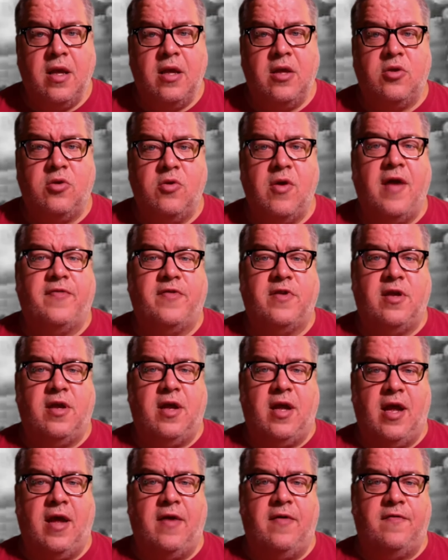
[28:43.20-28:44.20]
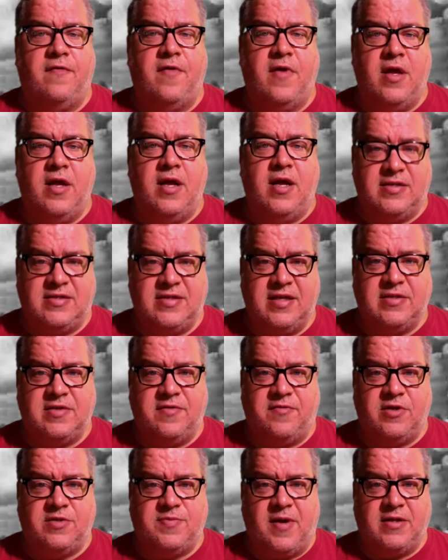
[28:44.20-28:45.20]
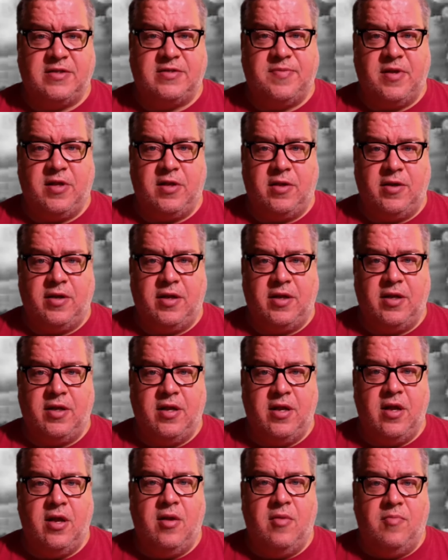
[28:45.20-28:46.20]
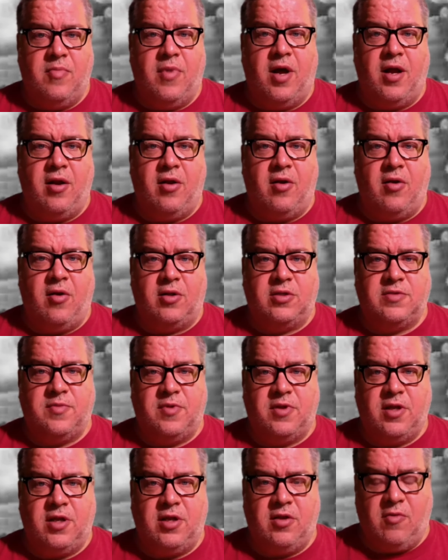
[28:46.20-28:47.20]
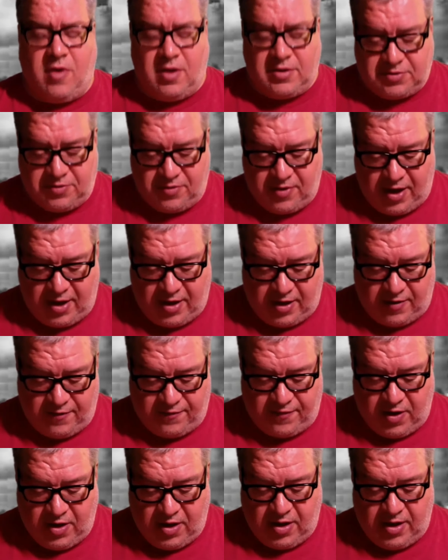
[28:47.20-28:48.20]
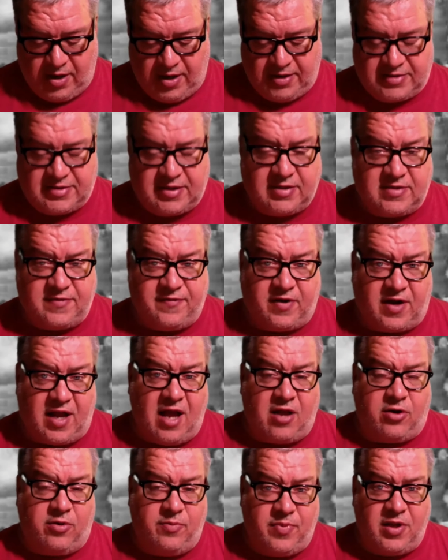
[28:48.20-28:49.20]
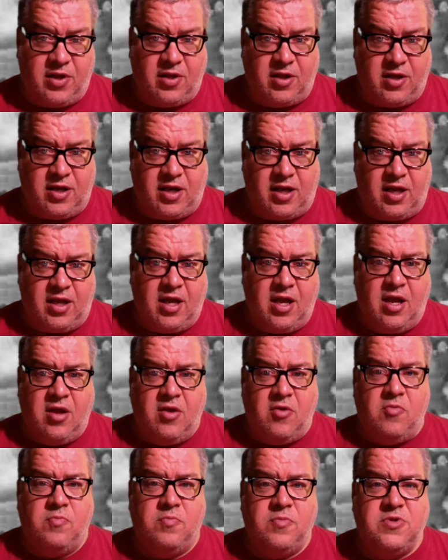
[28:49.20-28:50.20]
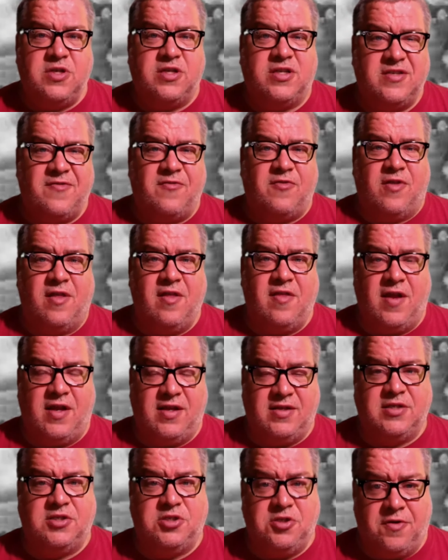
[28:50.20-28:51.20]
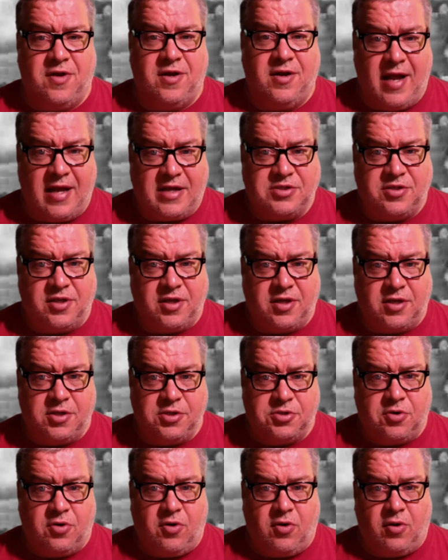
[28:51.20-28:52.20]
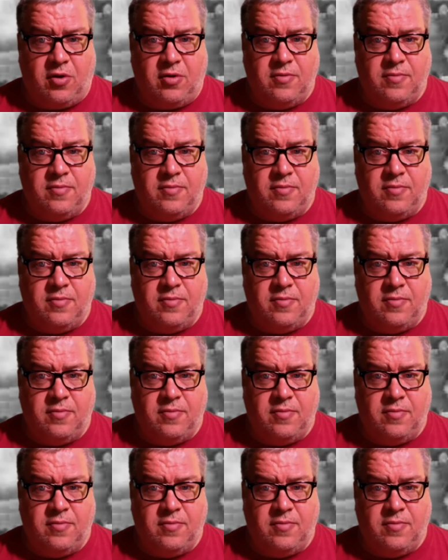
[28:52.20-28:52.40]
You have to have a sense of responsibility, but ultimately you also have a sense of accountability just for the things that you can actually control.